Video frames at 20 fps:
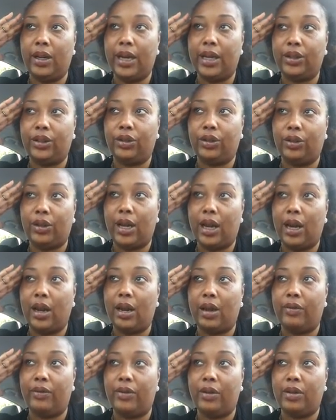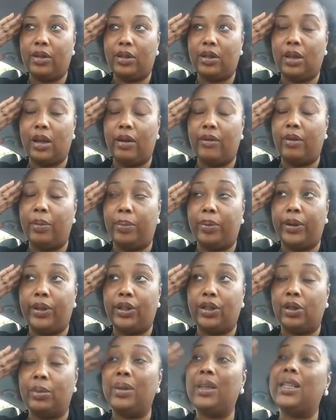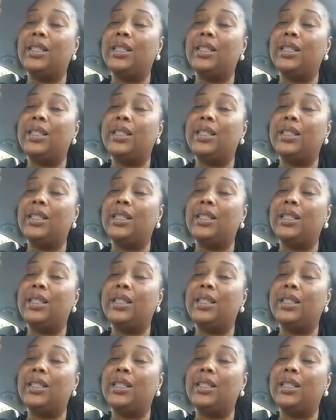yesterday of a preacher,